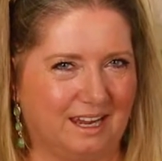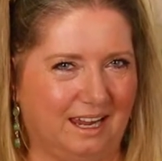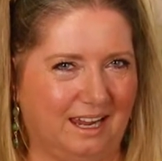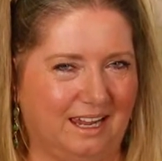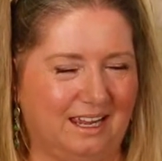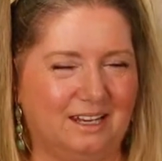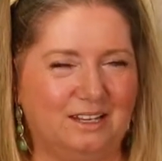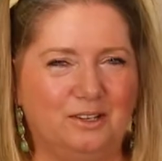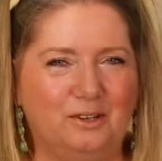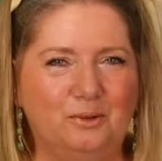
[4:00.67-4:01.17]

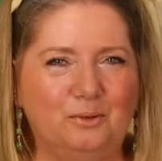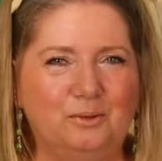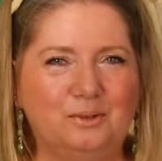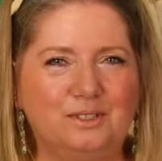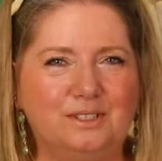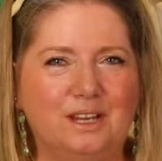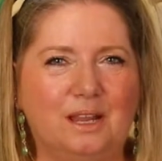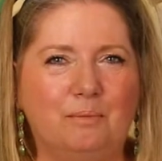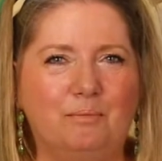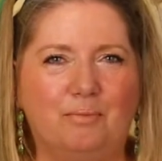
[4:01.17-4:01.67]
and
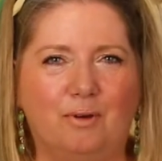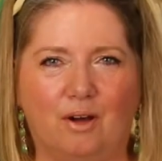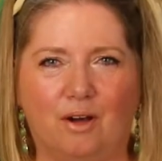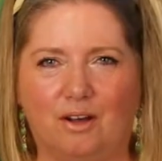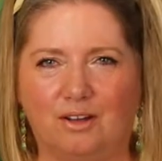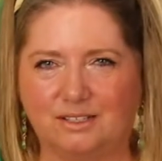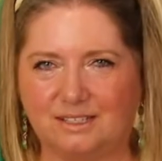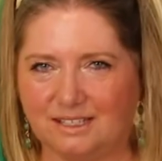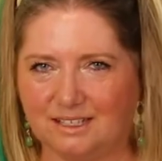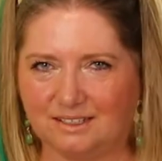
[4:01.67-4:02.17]
use their
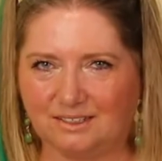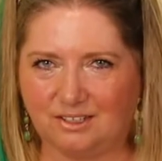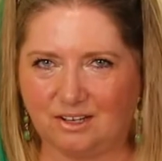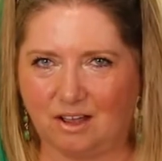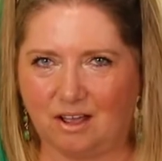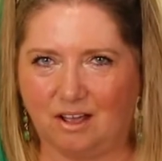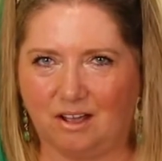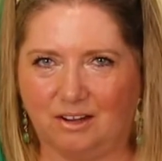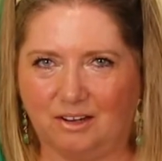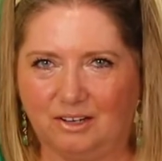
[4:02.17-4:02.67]
paws and
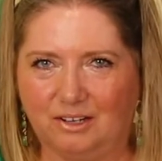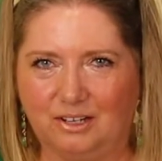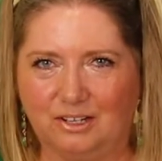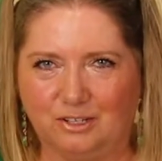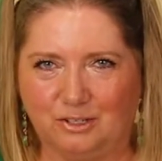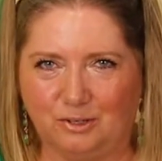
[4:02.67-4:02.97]
tongue